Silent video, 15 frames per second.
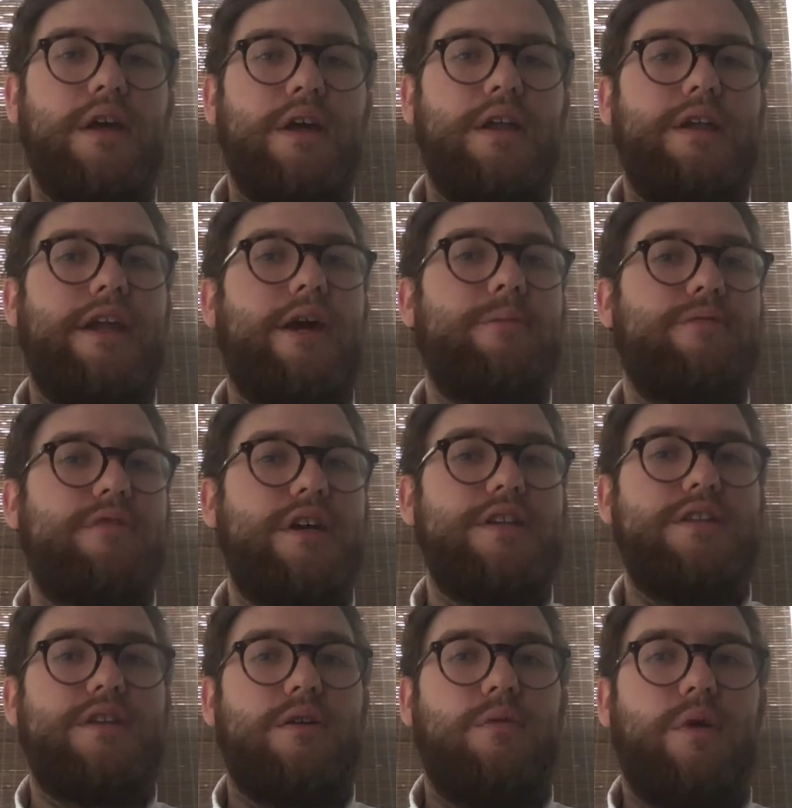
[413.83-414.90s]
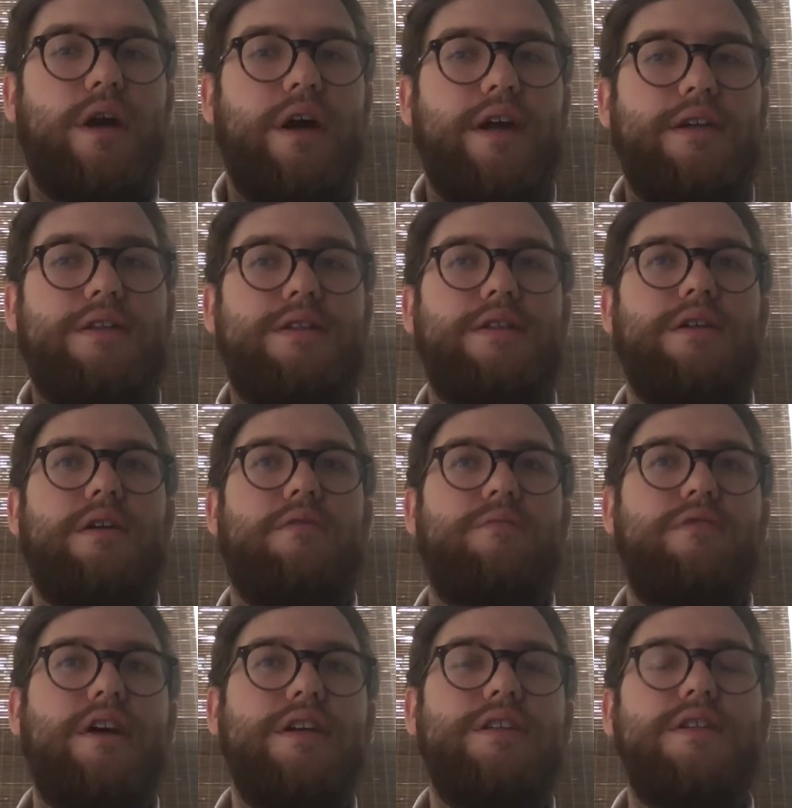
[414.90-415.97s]
Now, pricing-wise,
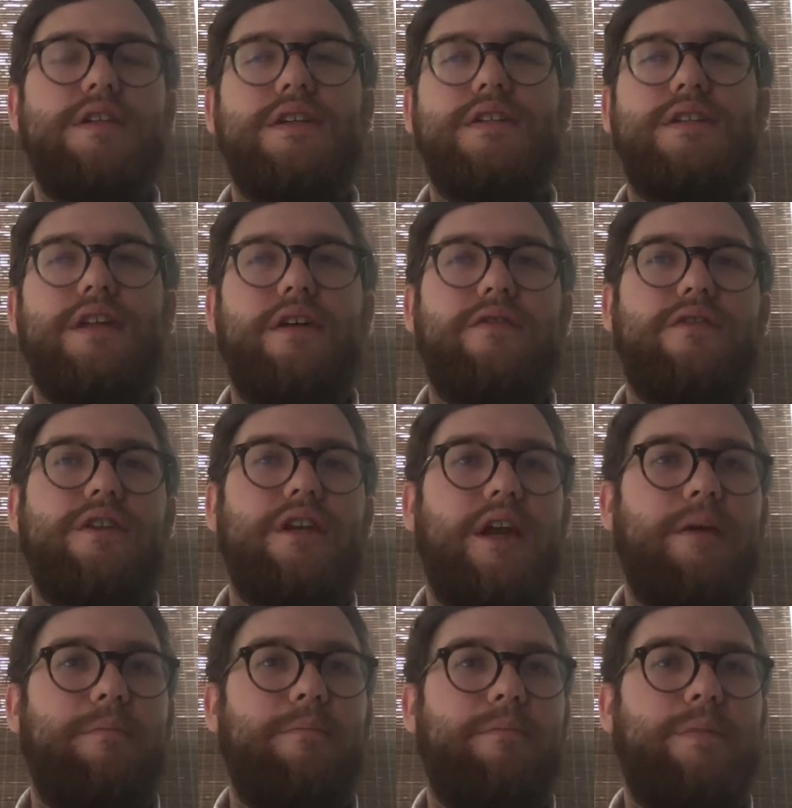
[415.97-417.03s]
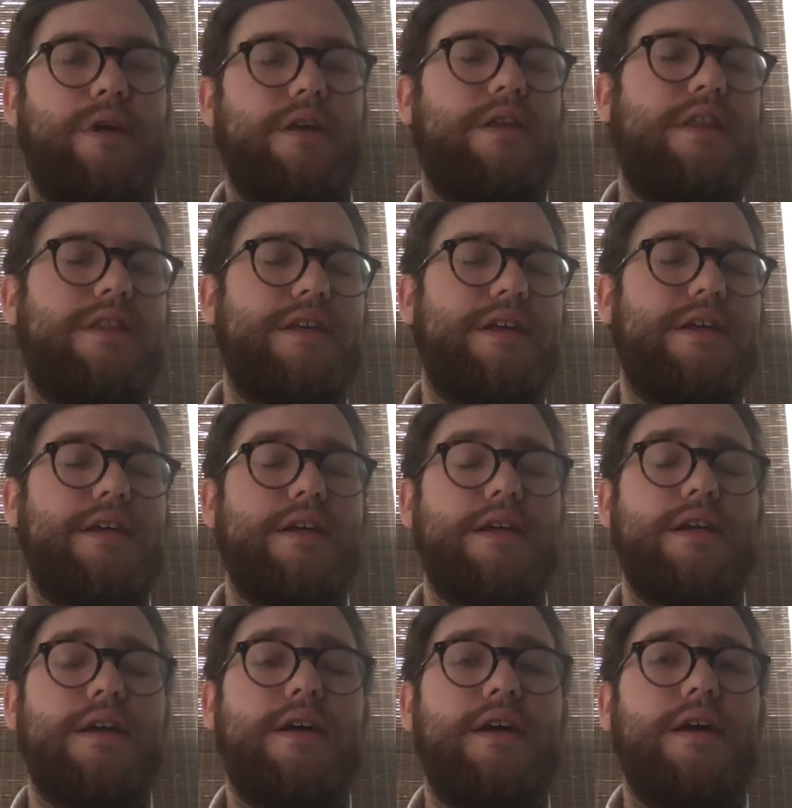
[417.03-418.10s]
pricing is definitely a big
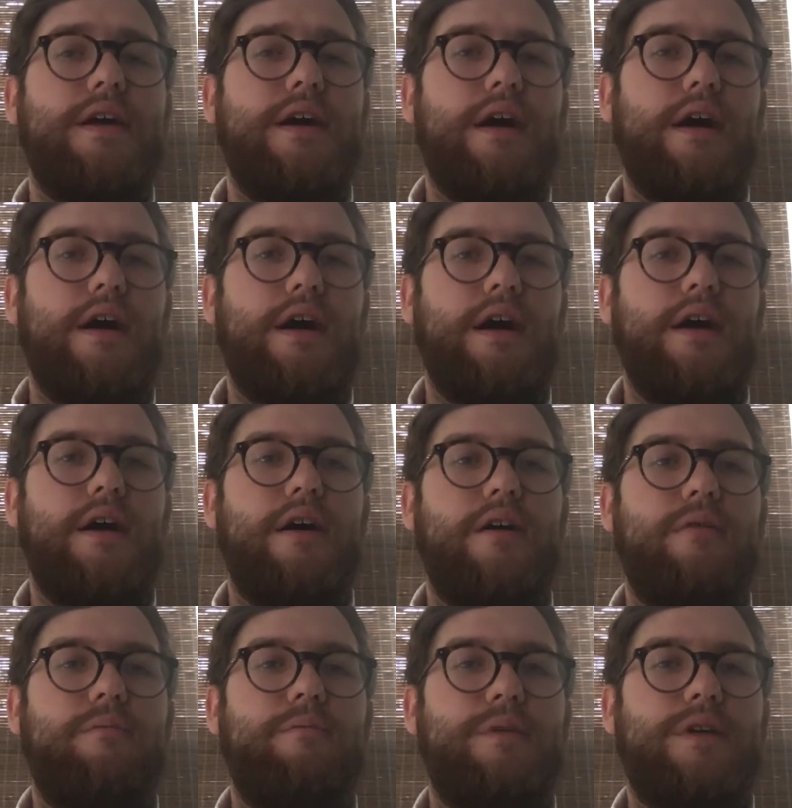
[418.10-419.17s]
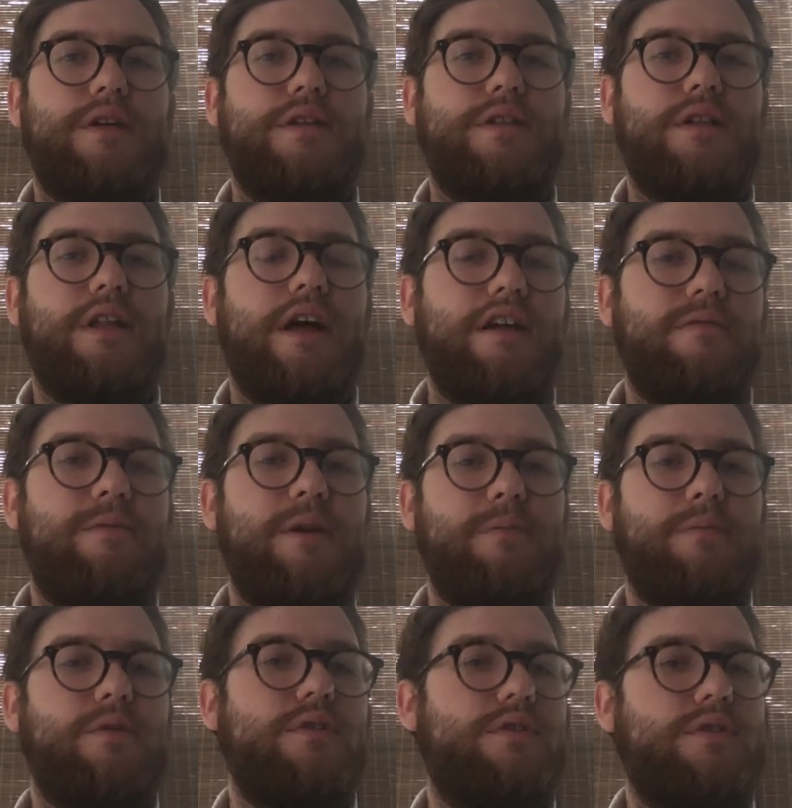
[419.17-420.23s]
thing because a lot of
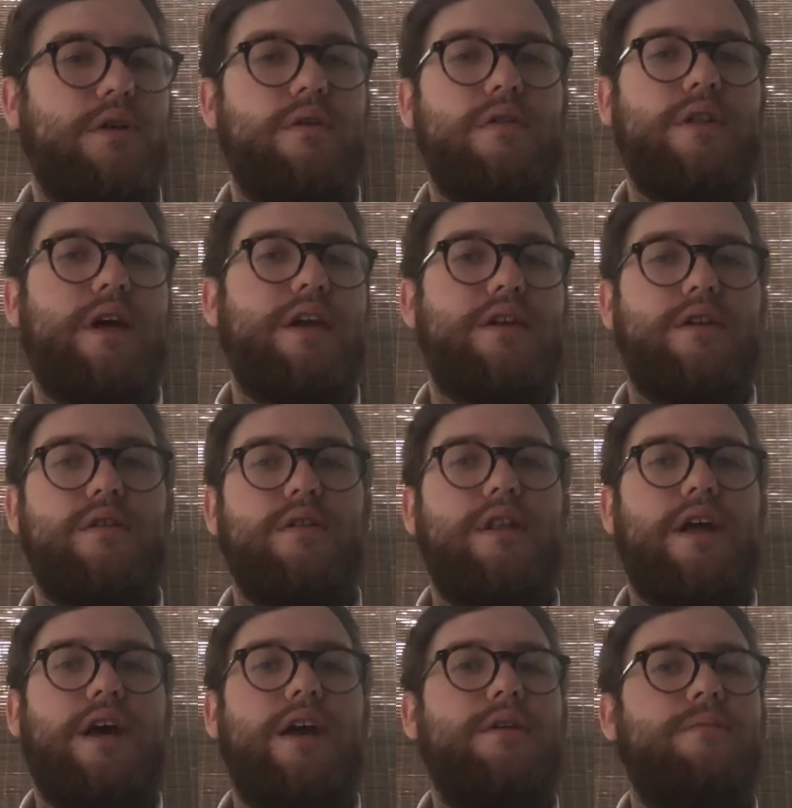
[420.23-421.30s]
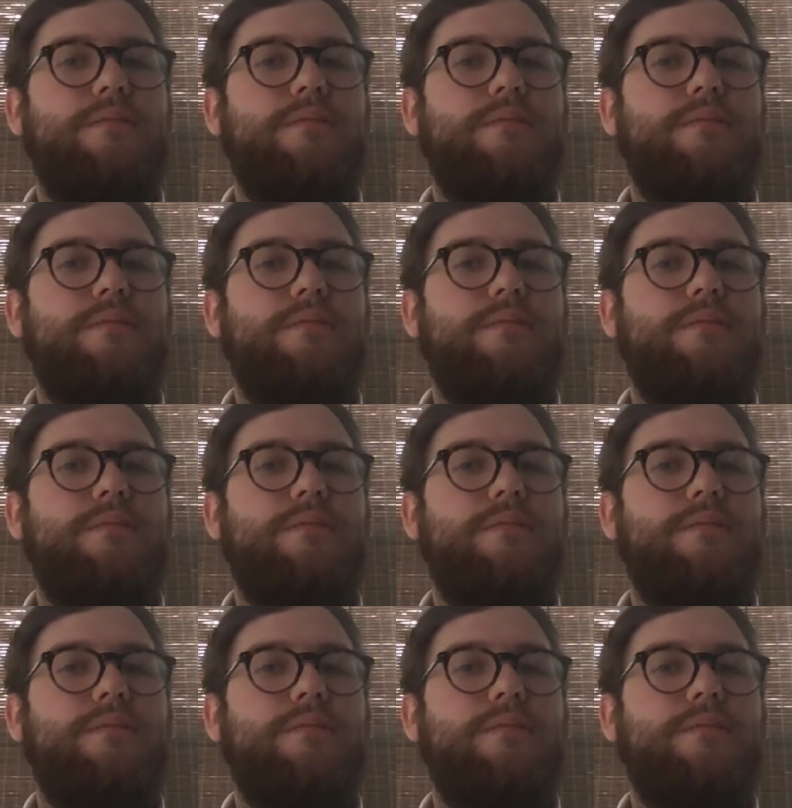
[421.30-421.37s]
people don't like online